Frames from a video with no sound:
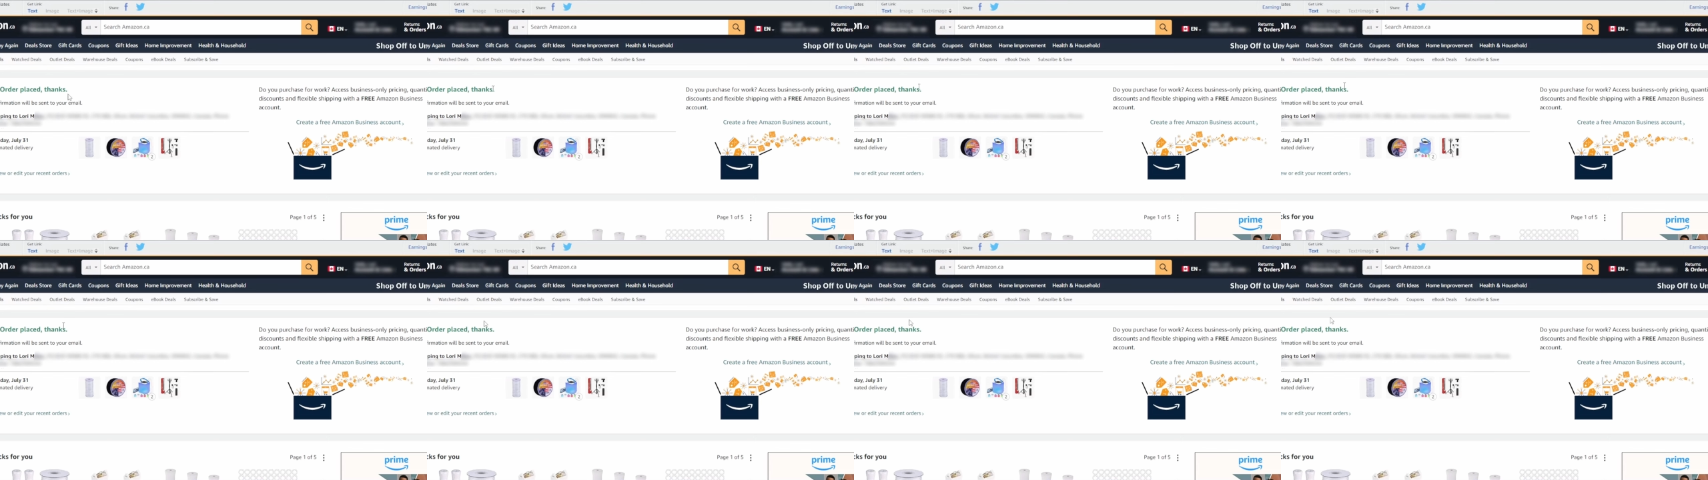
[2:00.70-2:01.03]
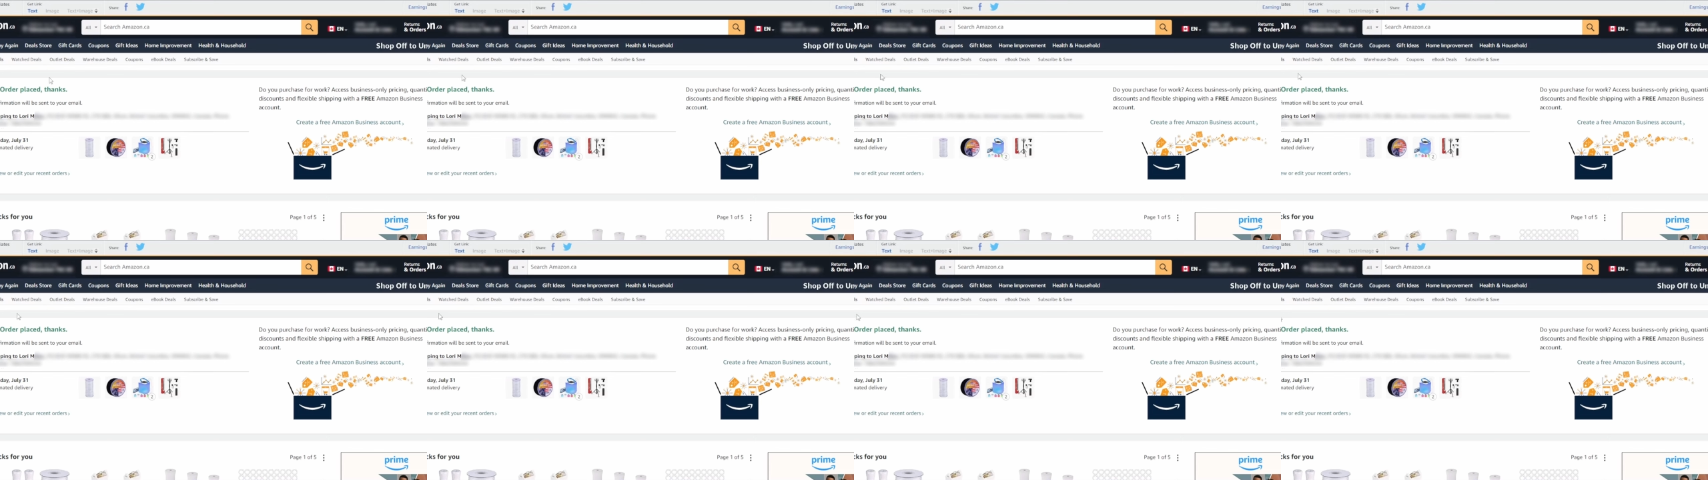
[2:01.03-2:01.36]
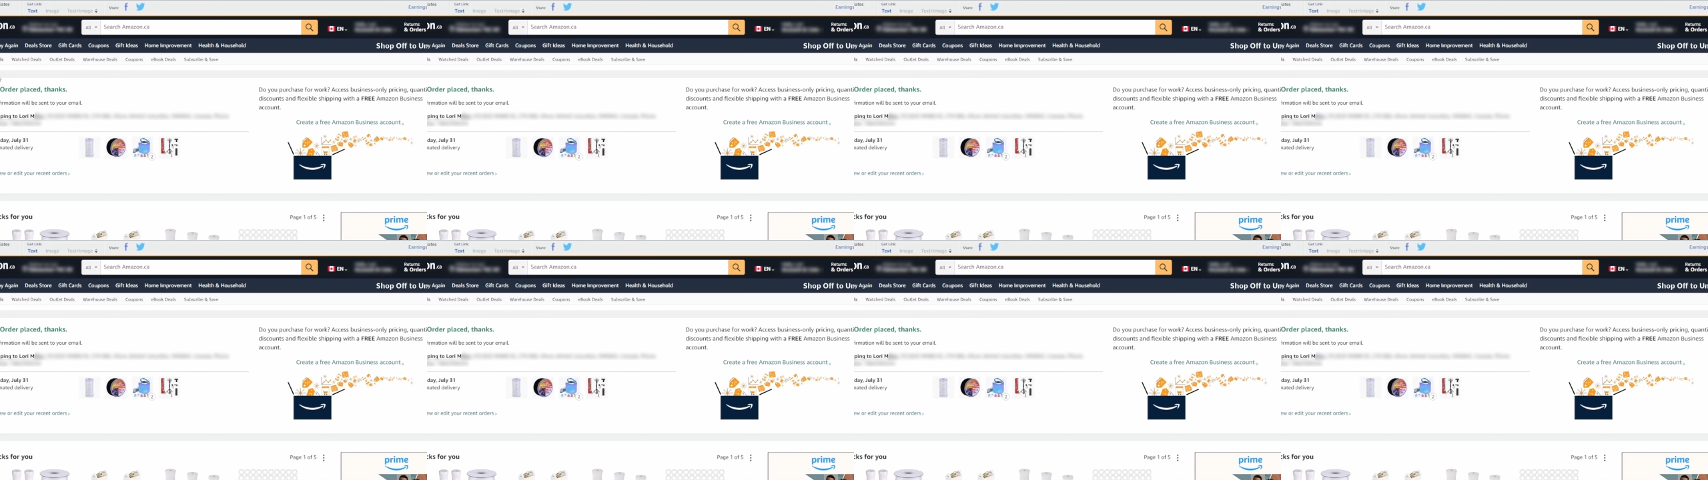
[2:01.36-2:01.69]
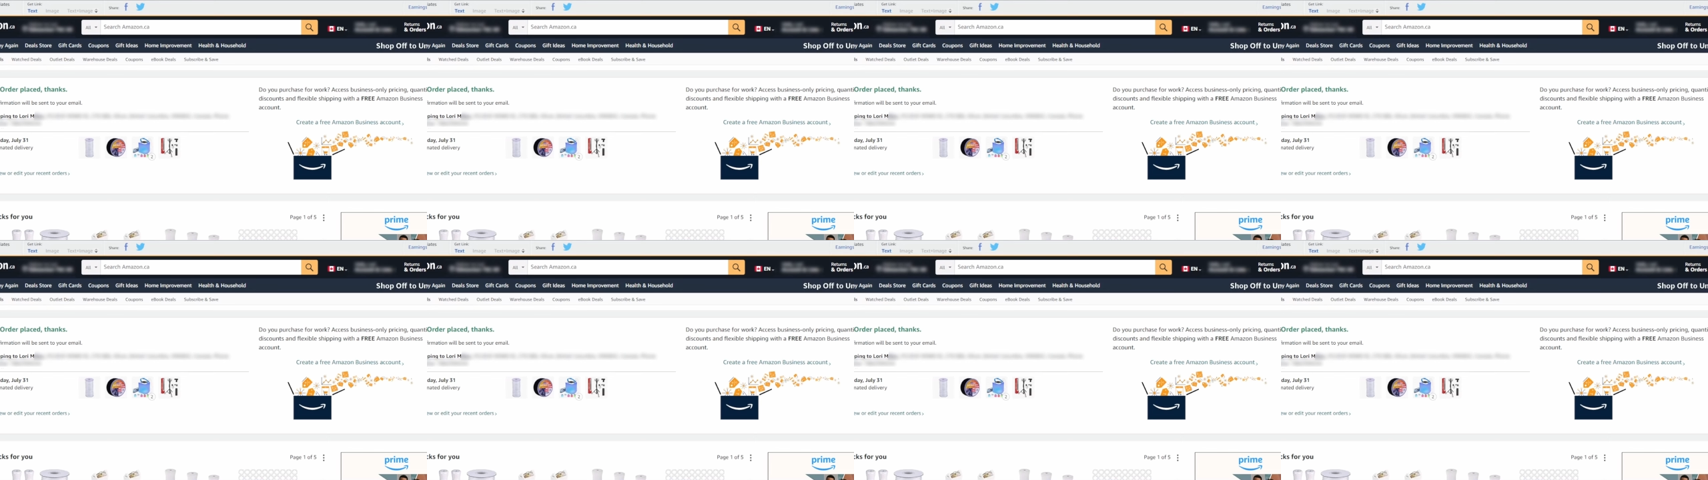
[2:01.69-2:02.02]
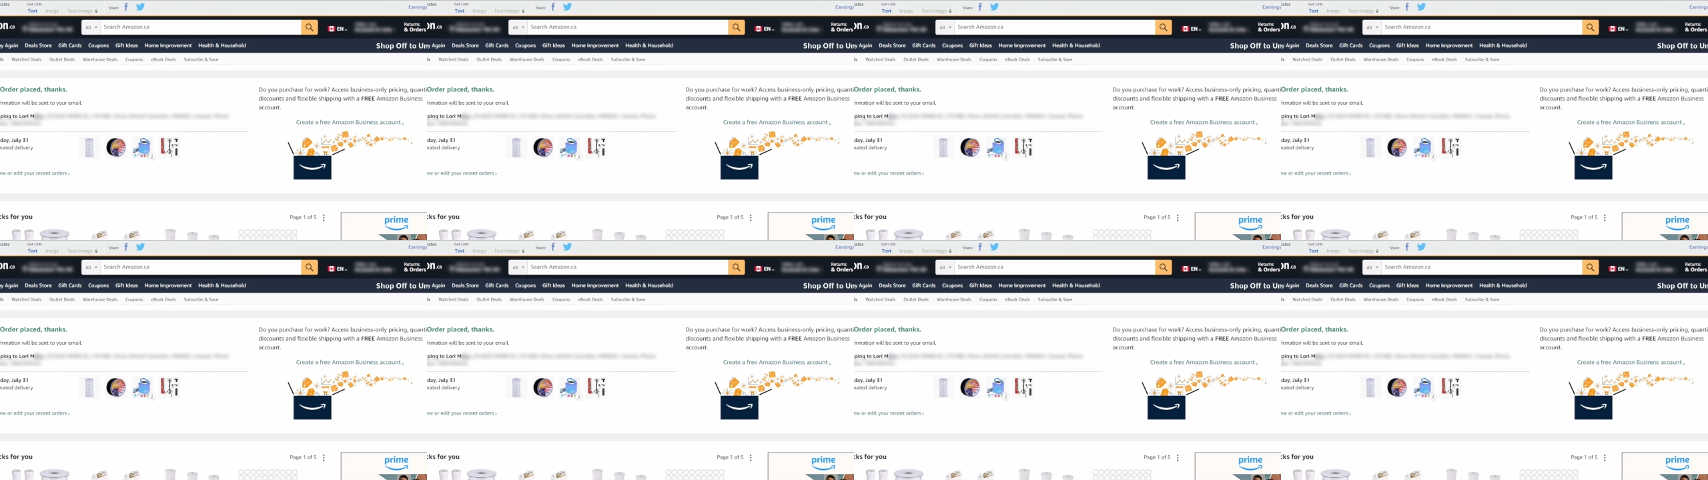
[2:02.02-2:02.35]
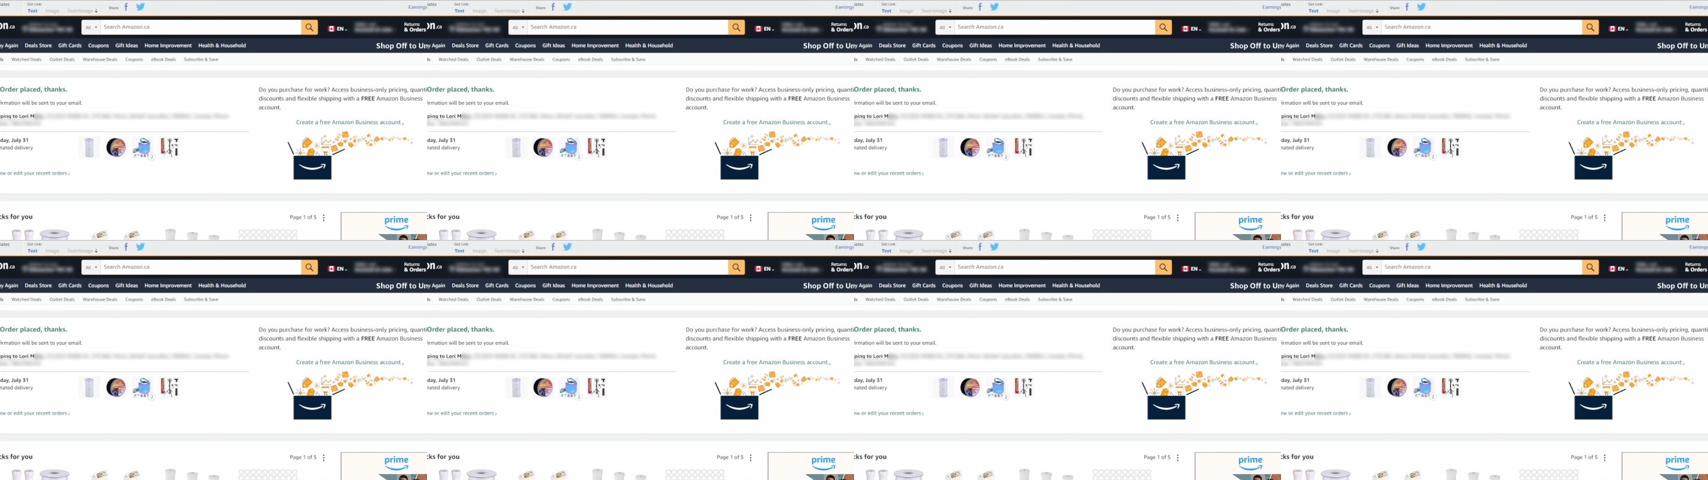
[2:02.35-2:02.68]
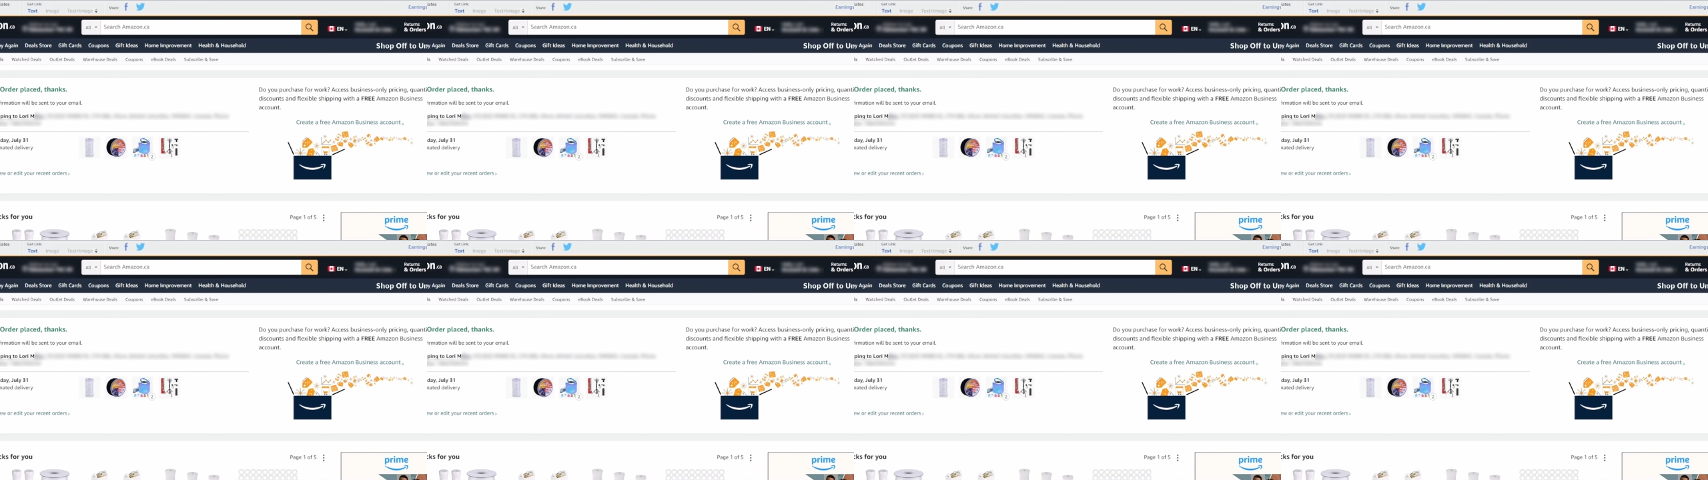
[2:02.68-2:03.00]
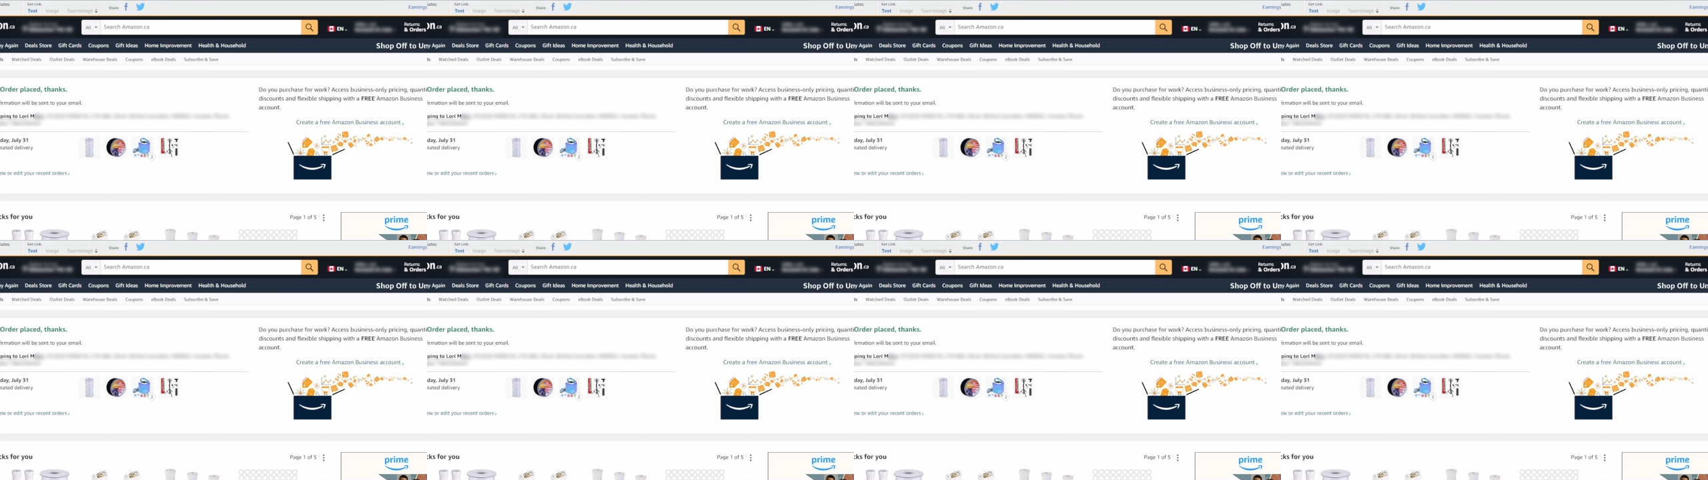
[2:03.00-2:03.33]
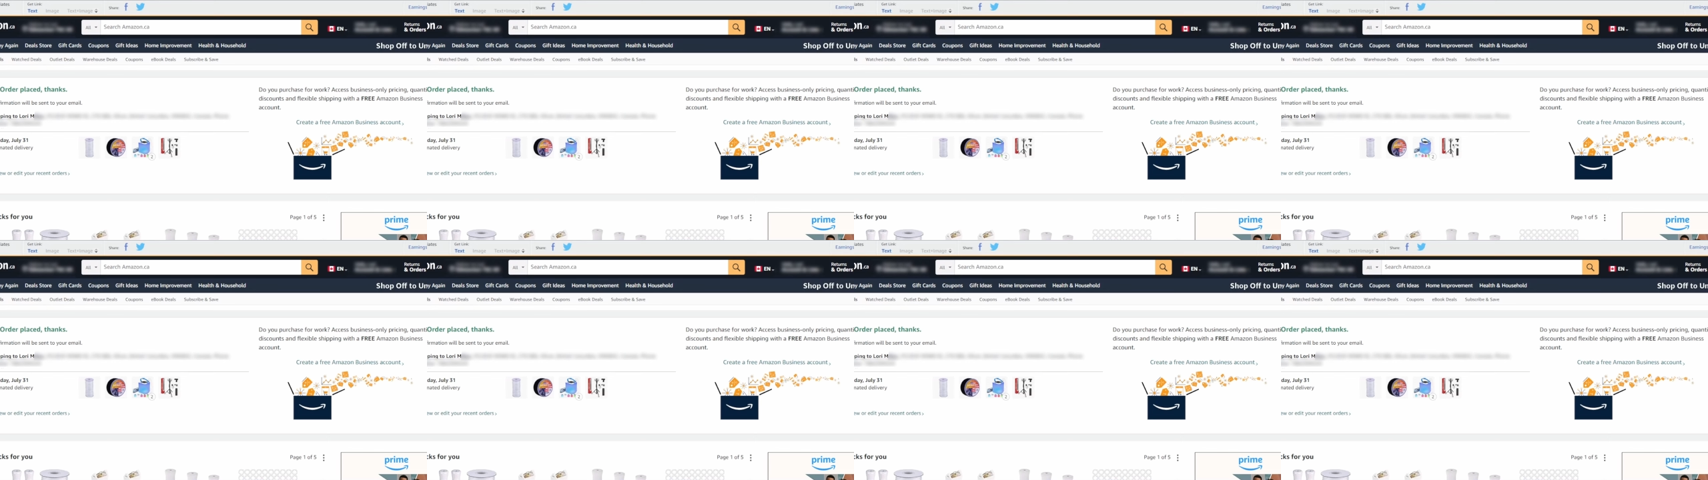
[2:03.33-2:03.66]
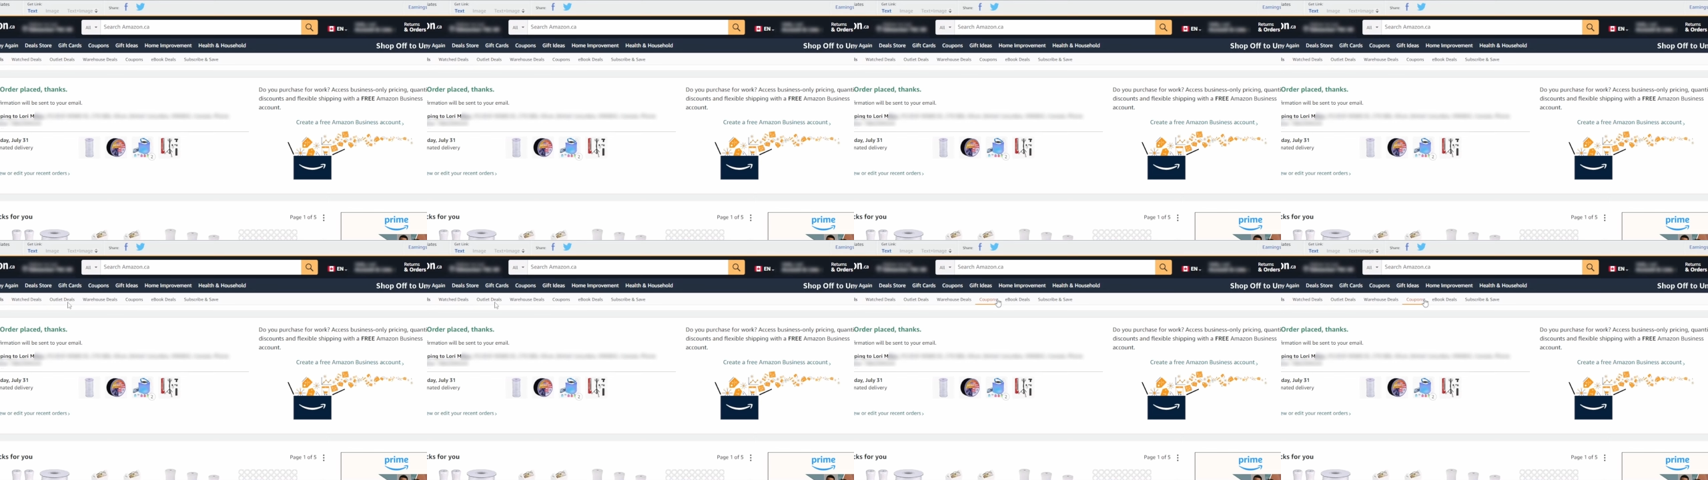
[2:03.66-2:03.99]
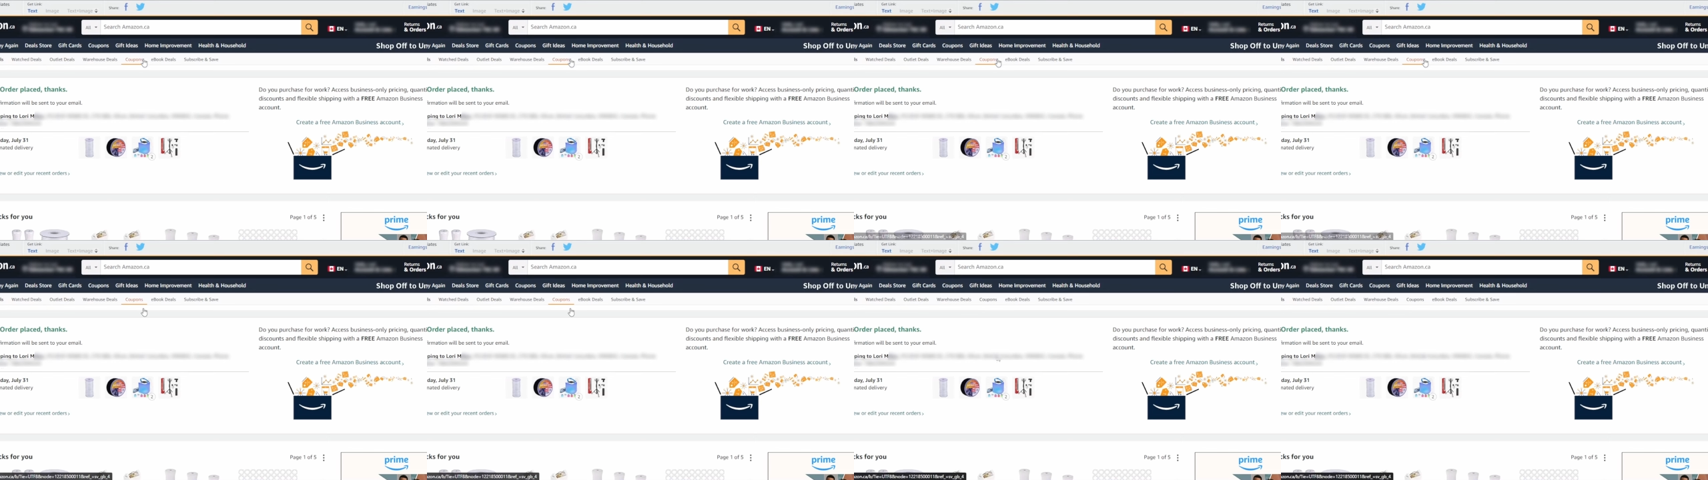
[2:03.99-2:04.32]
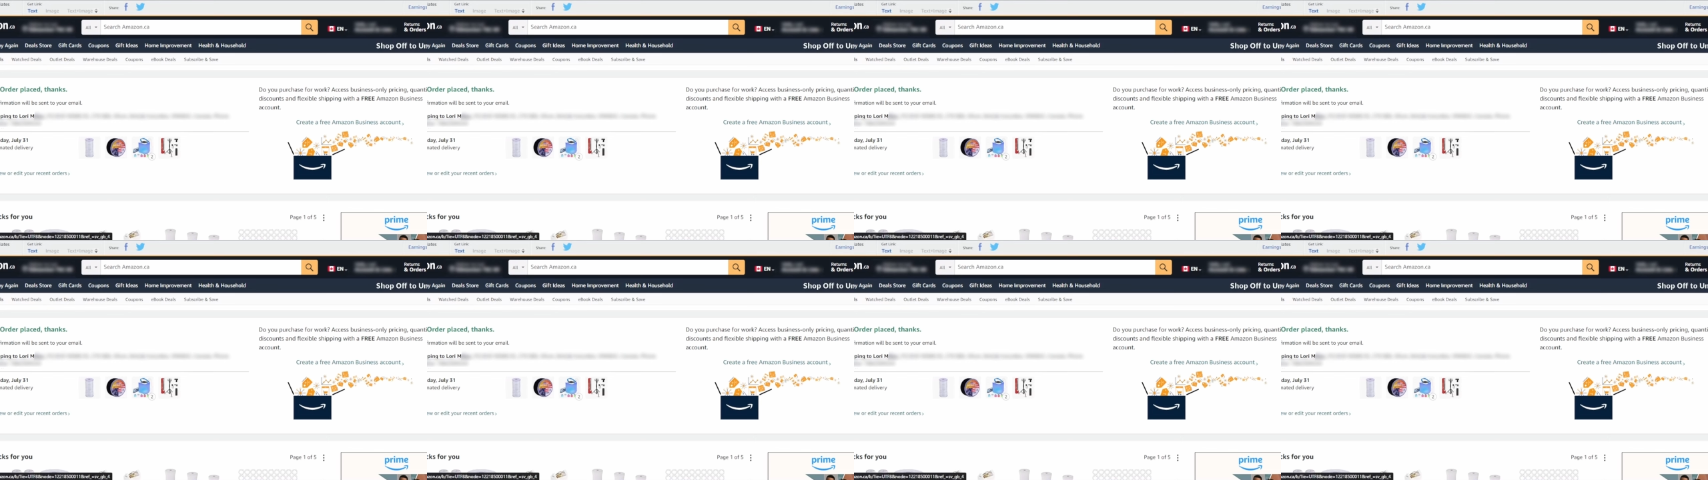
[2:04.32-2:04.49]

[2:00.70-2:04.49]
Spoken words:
(no speaker visible)